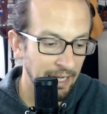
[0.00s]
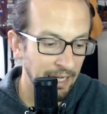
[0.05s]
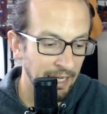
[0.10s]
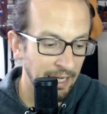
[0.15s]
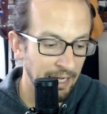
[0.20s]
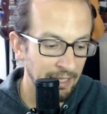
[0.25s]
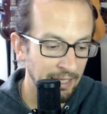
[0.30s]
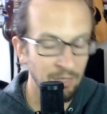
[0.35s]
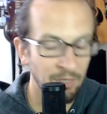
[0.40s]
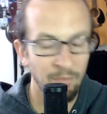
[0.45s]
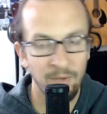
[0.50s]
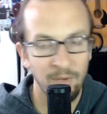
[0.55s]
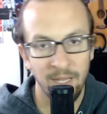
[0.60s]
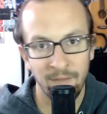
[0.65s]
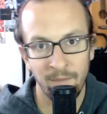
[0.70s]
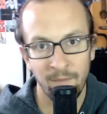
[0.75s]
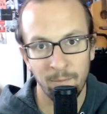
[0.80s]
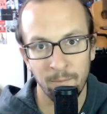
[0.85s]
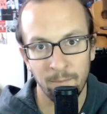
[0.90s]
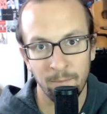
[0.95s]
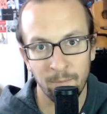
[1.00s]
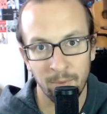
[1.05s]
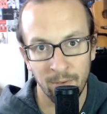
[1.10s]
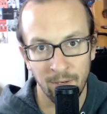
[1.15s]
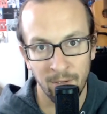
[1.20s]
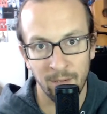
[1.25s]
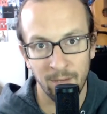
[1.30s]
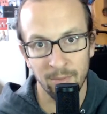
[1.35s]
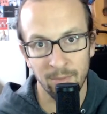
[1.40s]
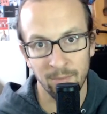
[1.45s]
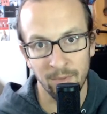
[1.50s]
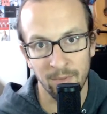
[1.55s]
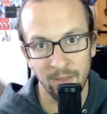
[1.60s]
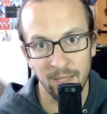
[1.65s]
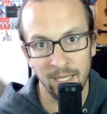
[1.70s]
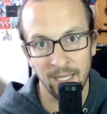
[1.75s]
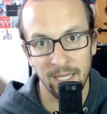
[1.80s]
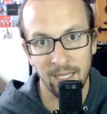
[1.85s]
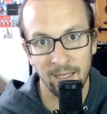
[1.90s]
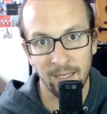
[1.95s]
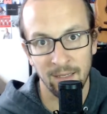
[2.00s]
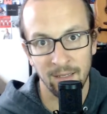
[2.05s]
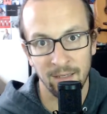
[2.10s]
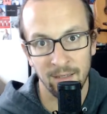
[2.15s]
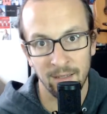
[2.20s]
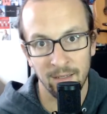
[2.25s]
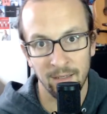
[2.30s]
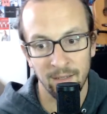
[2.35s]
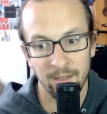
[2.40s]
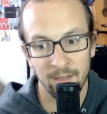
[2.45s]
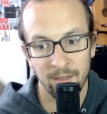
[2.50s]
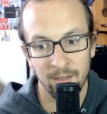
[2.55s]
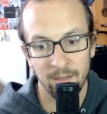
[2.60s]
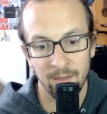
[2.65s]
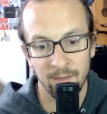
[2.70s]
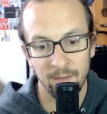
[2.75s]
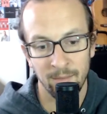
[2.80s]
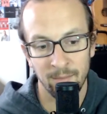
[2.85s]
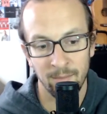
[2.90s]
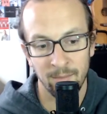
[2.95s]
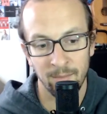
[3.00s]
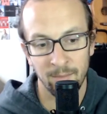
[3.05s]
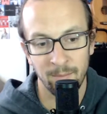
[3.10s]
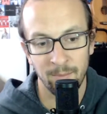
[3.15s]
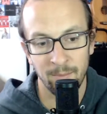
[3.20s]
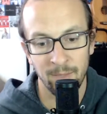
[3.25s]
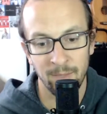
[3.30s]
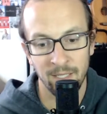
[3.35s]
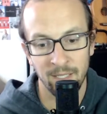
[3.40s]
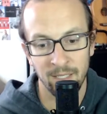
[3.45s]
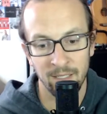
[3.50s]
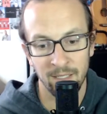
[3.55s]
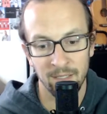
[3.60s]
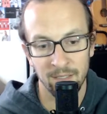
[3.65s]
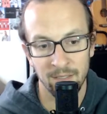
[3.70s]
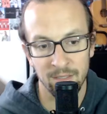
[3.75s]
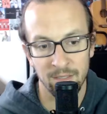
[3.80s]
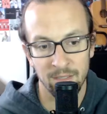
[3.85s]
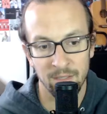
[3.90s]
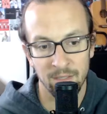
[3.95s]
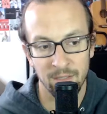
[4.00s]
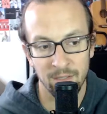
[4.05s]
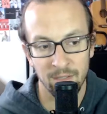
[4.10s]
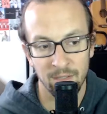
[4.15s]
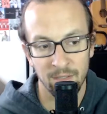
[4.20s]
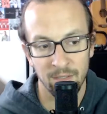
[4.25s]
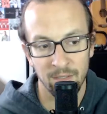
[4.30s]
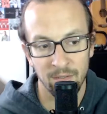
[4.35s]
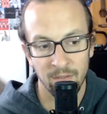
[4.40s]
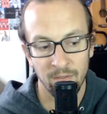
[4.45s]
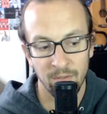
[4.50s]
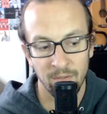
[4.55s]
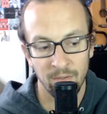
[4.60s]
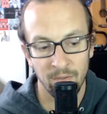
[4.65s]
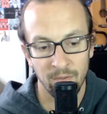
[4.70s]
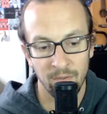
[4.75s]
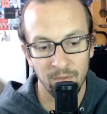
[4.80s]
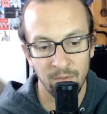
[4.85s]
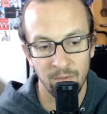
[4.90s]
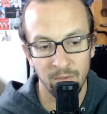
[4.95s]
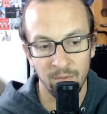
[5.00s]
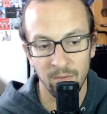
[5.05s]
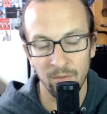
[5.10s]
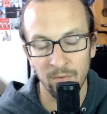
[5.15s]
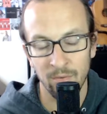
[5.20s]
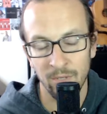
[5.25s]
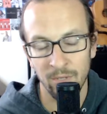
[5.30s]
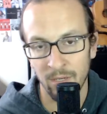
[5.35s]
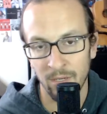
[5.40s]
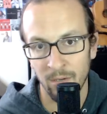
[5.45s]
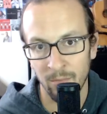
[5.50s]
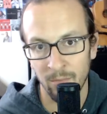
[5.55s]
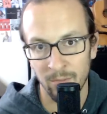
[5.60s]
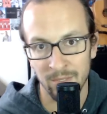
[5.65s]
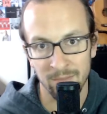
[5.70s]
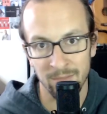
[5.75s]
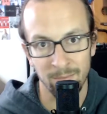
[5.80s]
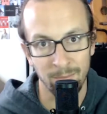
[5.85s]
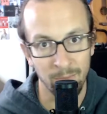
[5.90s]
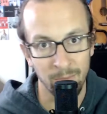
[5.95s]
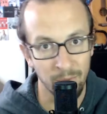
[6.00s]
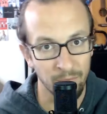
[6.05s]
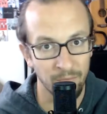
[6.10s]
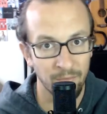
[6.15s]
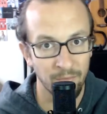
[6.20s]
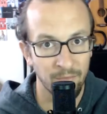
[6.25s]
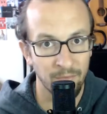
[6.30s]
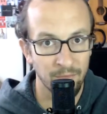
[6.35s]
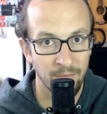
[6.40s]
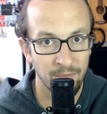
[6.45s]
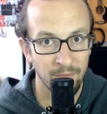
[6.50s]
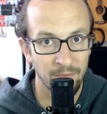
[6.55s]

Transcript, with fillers: I don't have a problem with that because you can always move.